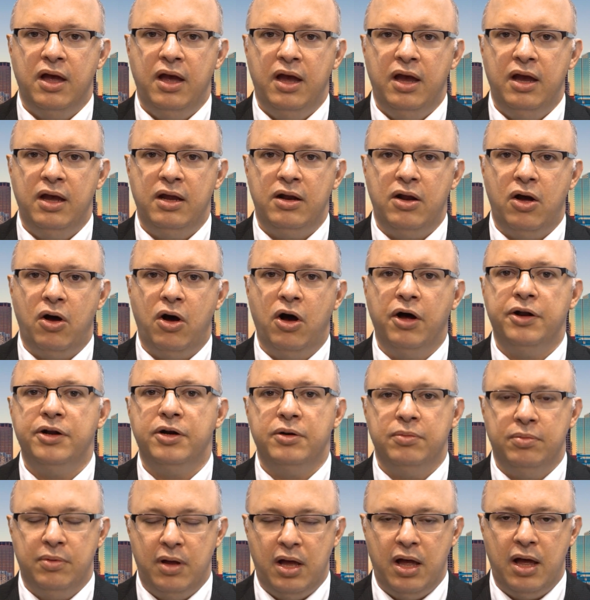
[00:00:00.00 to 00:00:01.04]
in
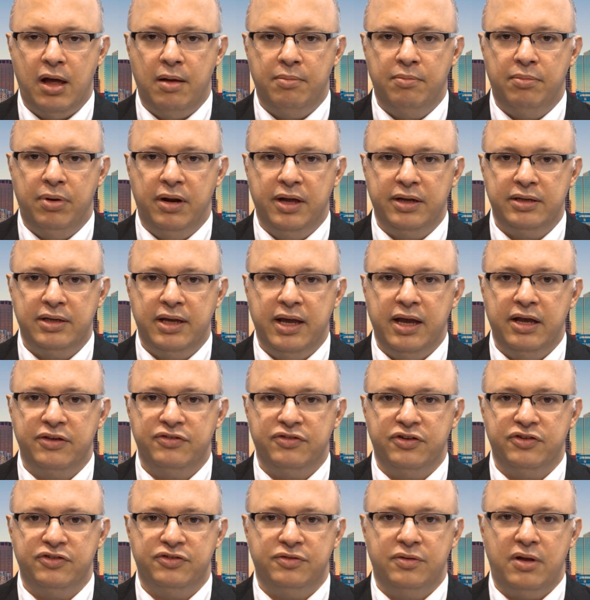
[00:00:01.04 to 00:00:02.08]
other blood
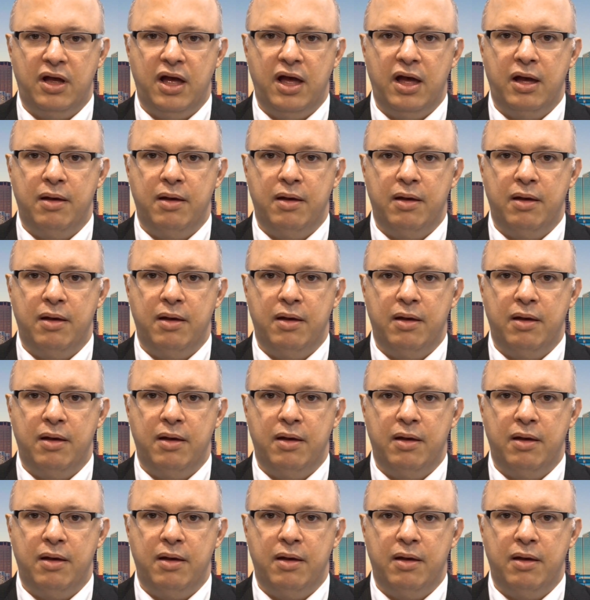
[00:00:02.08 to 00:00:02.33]
cancers,